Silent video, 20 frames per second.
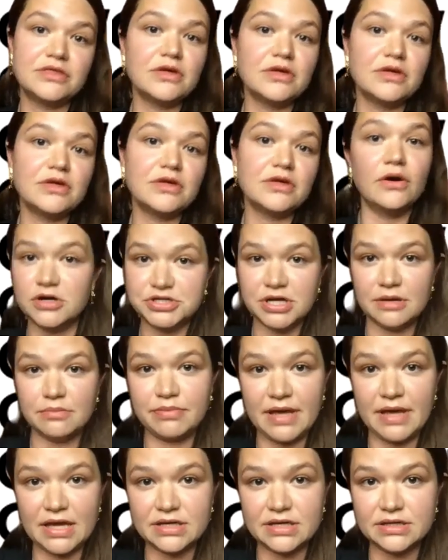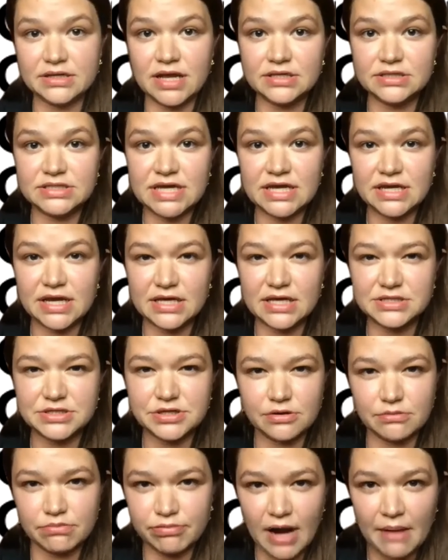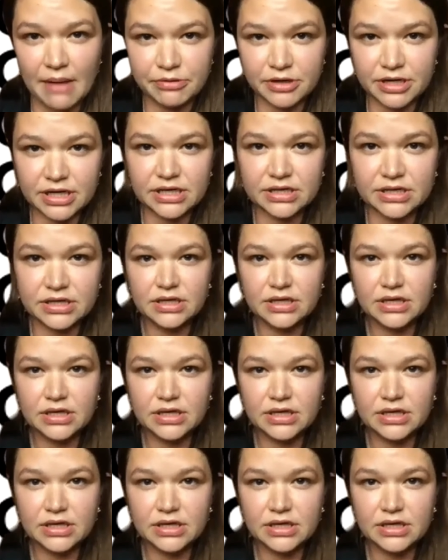ownership and data as your property.